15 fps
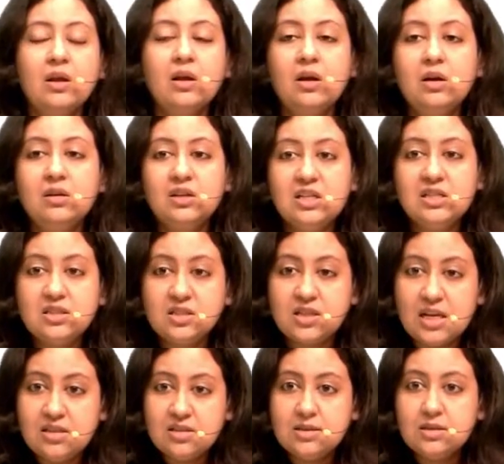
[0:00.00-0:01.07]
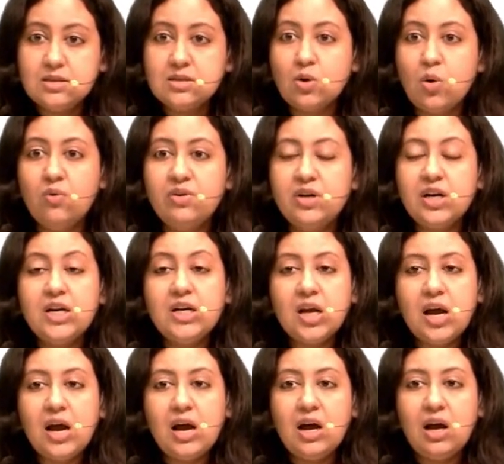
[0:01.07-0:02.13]
consensus over it
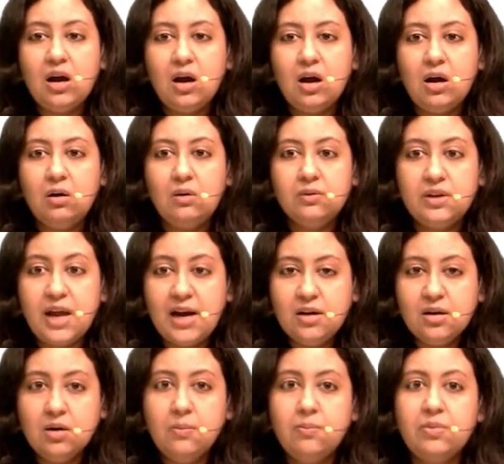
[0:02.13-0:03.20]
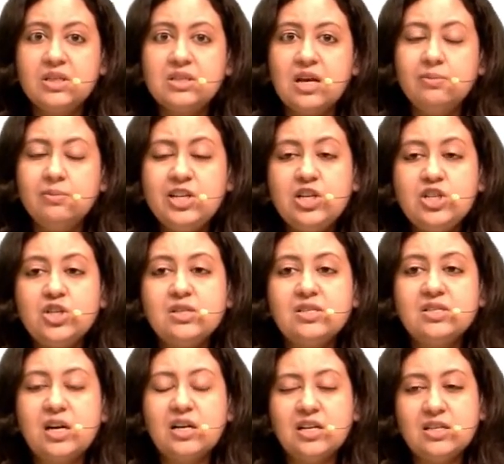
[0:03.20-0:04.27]
yet, but some initial
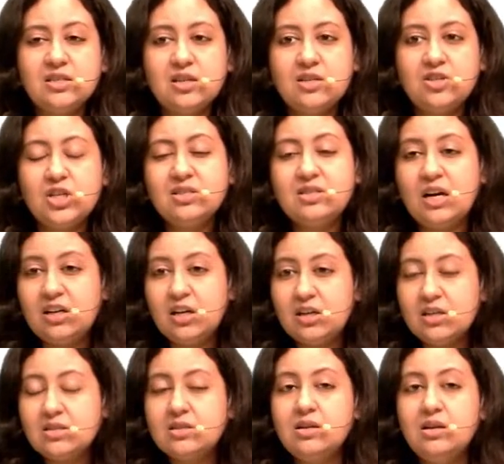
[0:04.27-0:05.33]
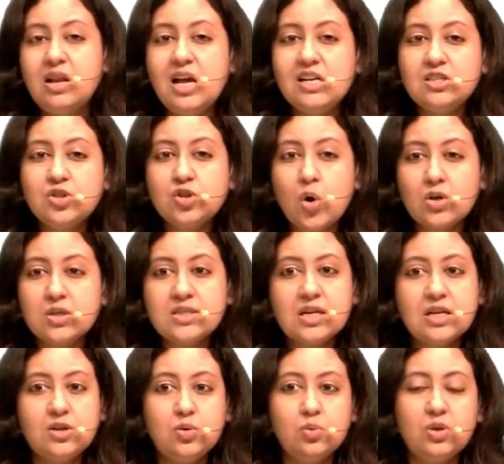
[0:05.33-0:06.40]
studies suggest that it is less
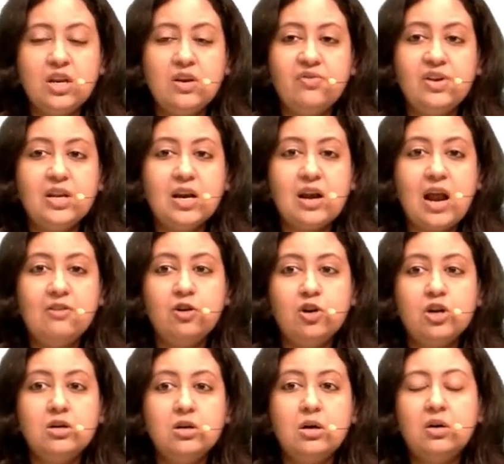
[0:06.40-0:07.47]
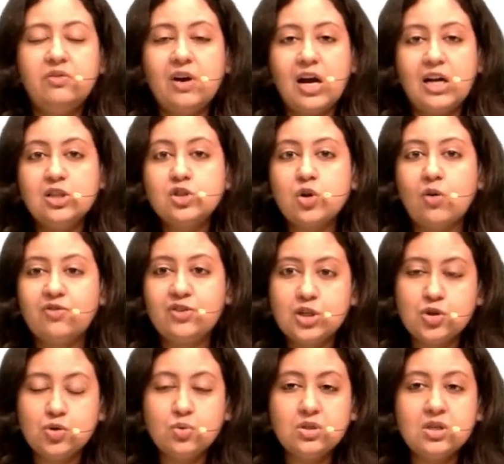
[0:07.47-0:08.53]
toxic to the inferior alveolar nerve and soft
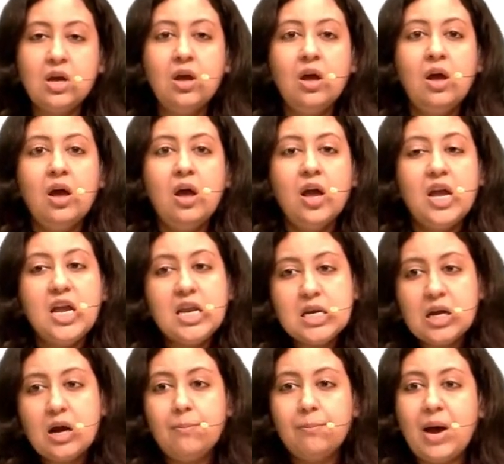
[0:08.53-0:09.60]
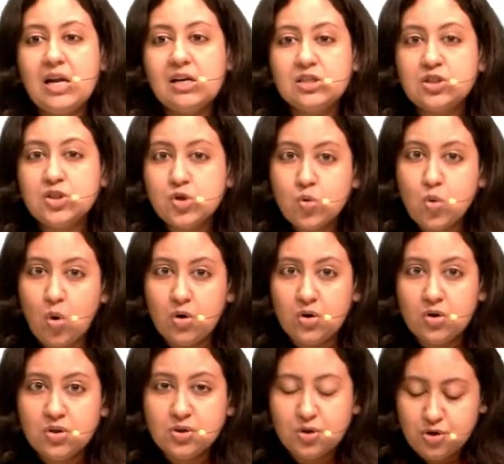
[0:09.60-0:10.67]
tissues in comparison to corneal
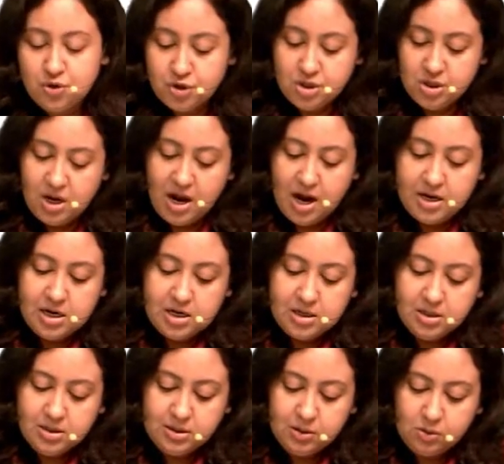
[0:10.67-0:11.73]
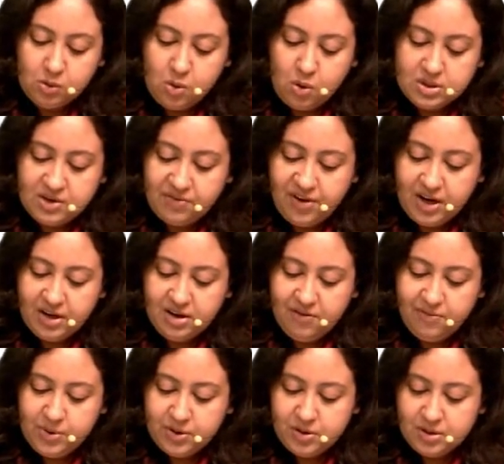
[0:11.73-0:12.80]
solution, and it is cost effective
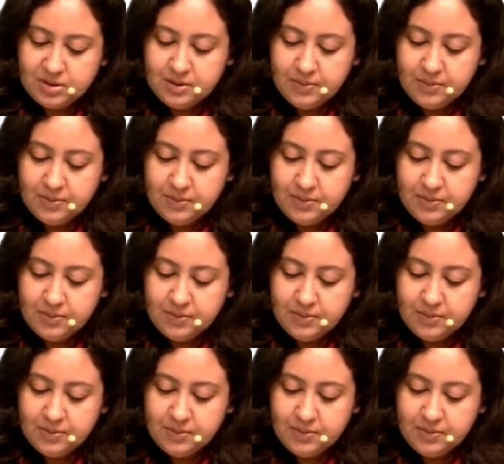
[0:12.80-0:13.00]
because